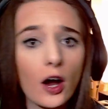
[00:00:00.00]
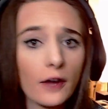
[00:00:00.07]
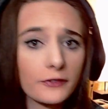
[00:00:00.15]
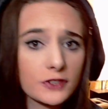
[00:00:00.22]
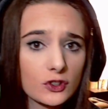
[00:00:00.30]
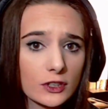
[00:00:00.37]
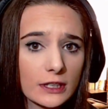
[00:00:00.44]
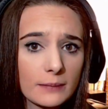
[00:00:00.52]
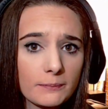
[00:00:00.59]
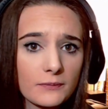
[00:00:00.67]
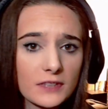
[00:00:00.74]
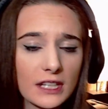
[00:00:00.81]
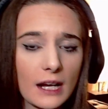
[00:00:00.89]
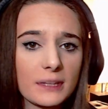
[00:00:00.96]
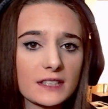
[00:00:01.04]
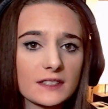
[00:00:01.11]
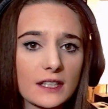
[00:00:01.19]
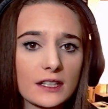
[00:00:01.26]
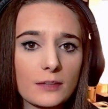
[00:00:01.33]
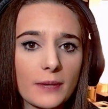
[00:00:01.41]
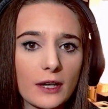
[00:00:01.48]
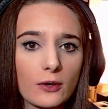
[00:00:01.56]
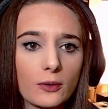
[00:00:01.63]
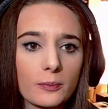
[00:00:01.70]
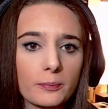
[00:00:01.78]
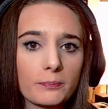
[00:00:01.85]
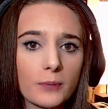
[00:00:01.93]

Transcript: off stream that I'm excited about